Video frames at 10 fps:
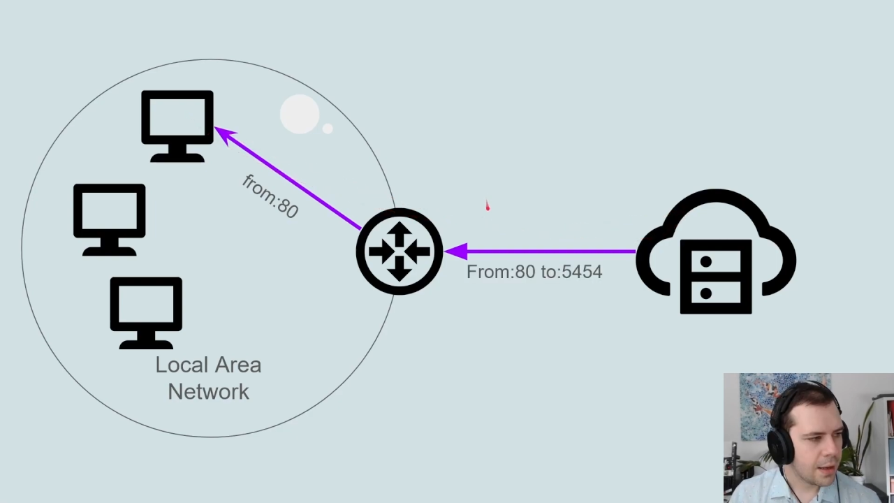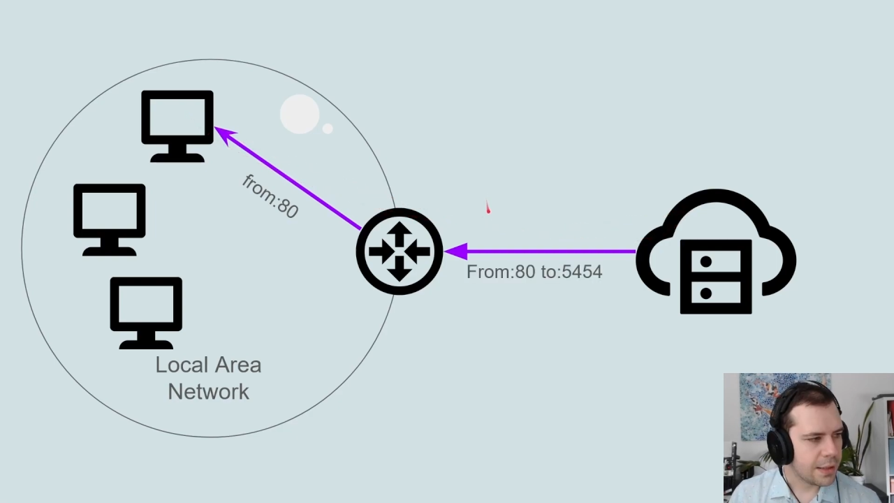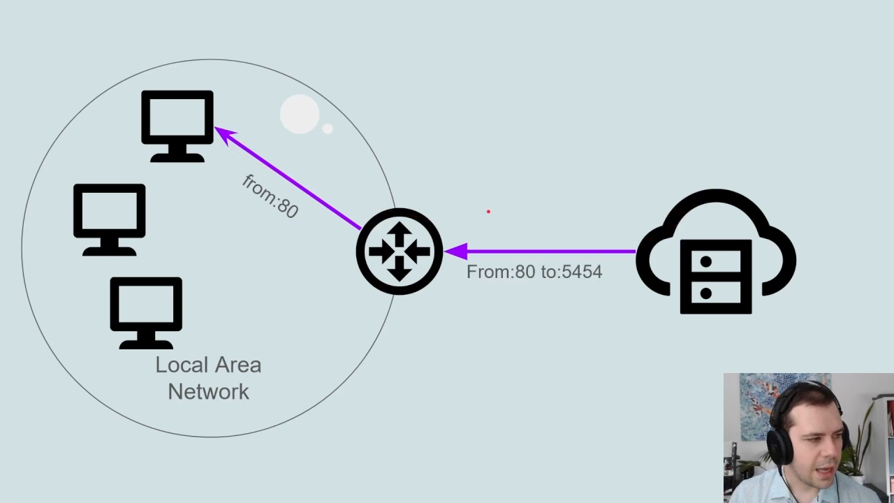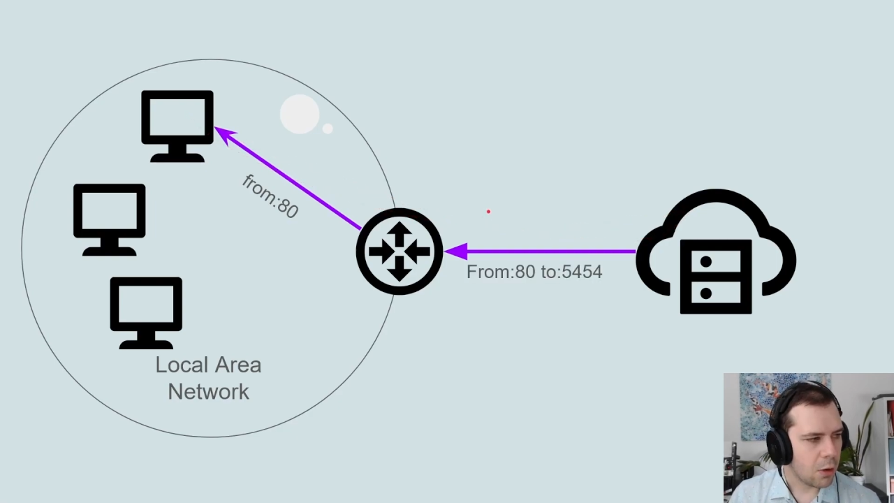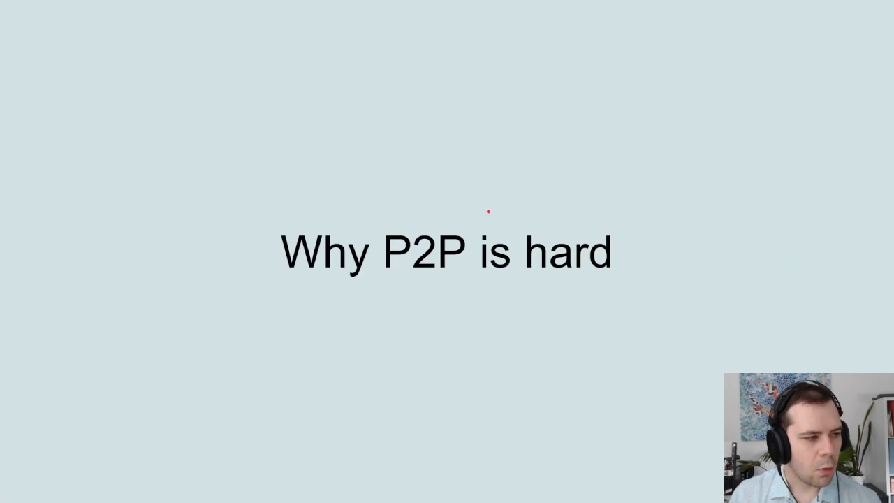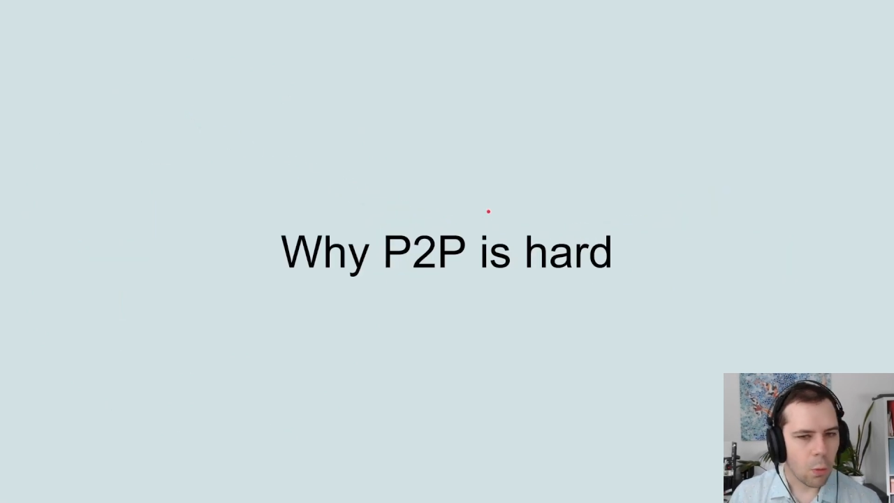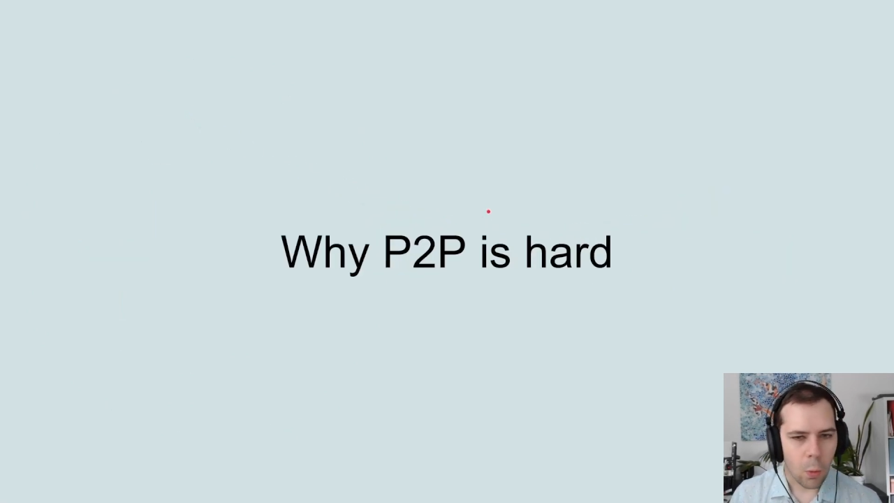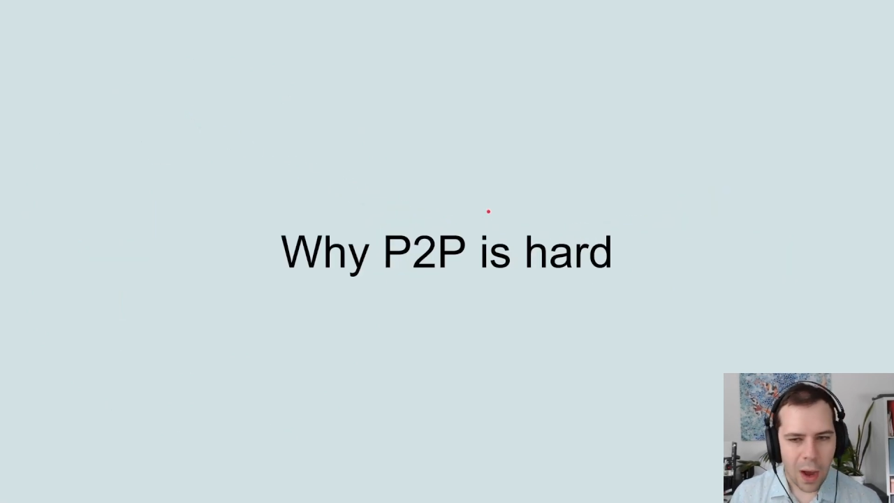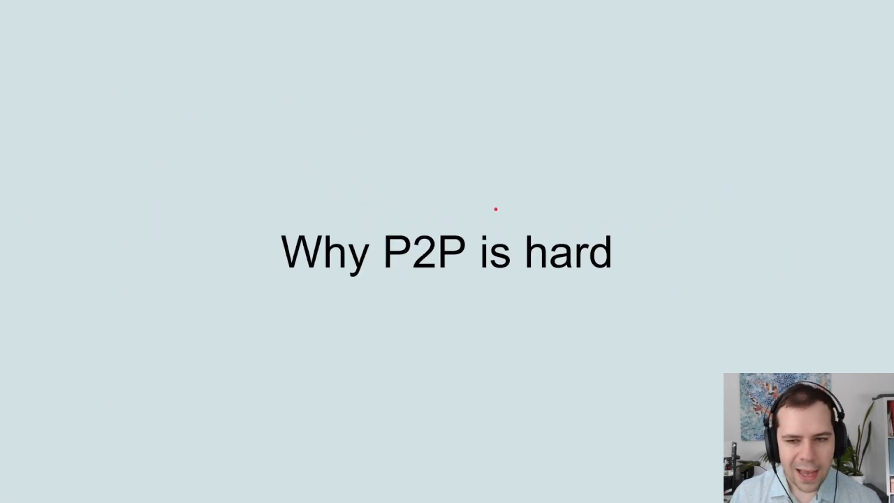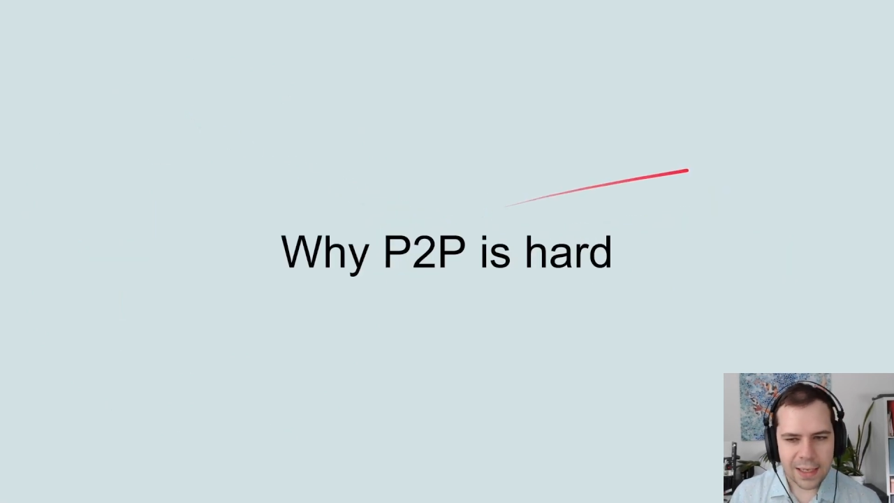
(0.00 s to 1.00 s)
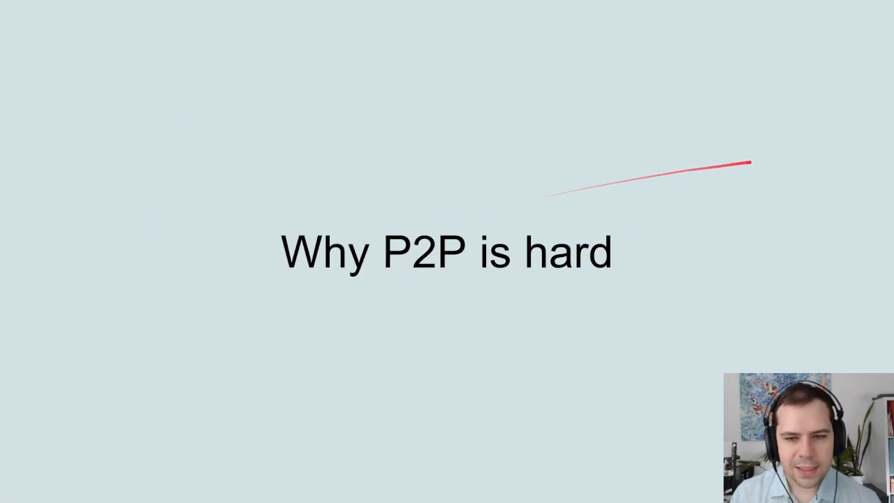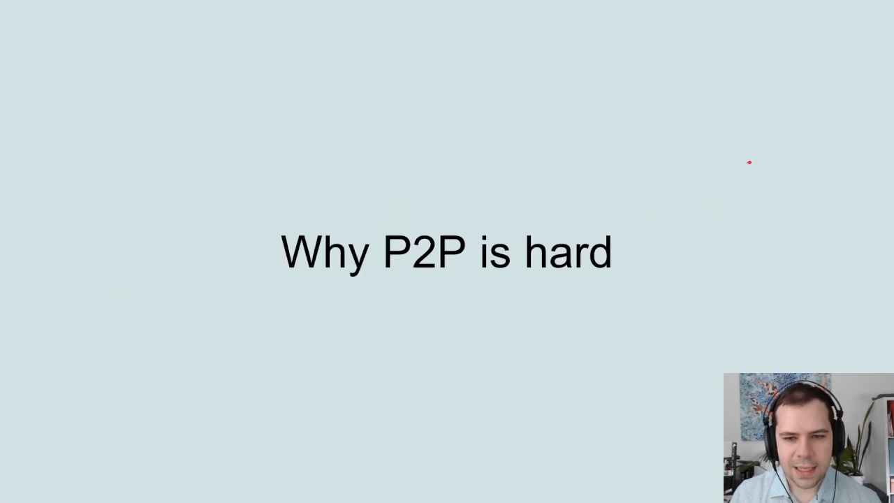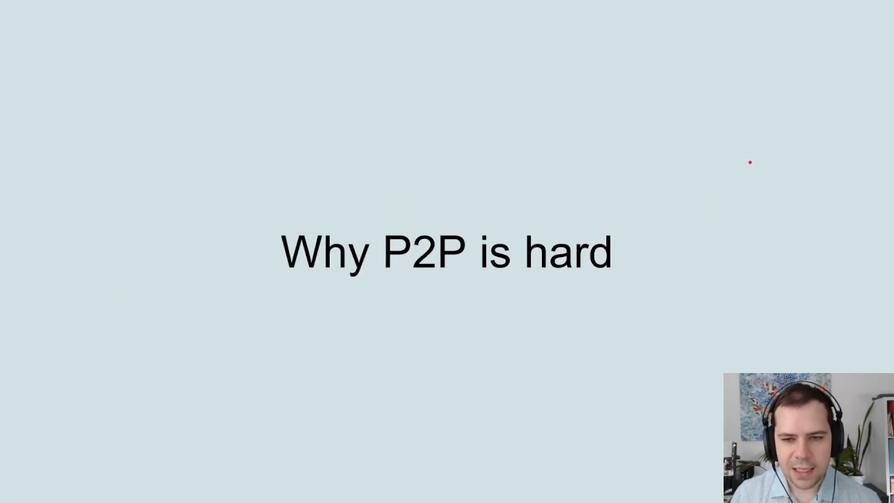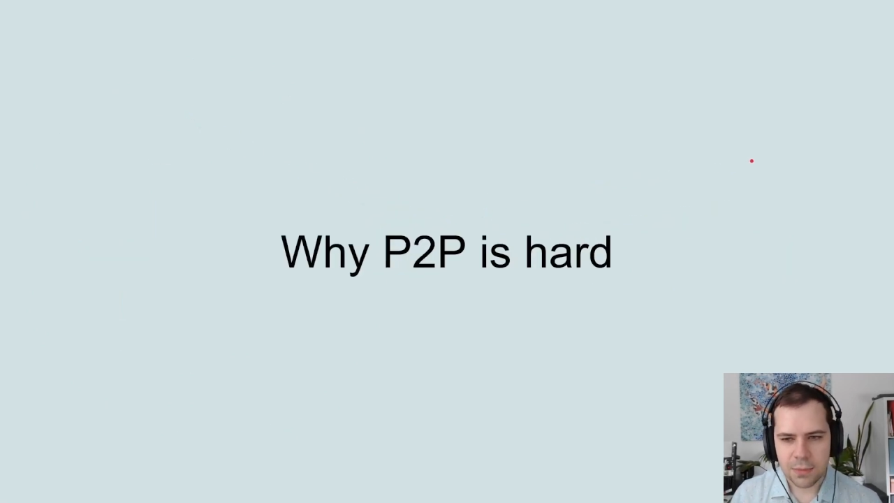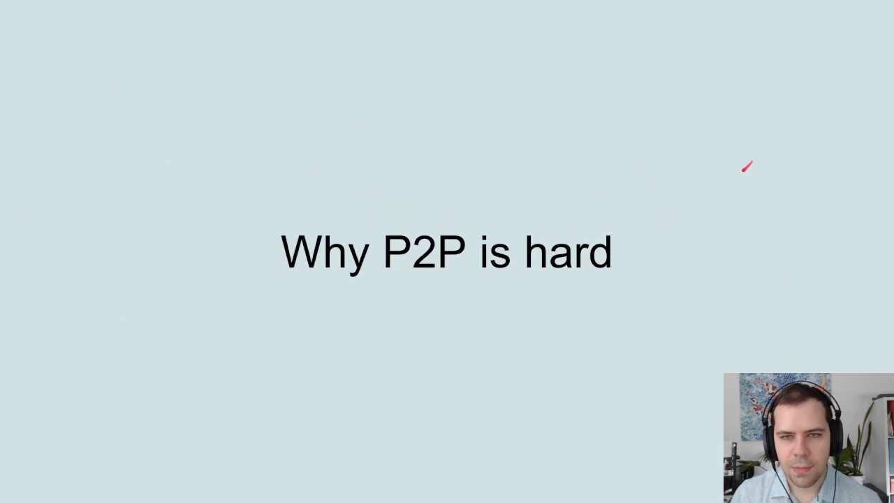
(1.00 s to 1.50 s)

Now, why does this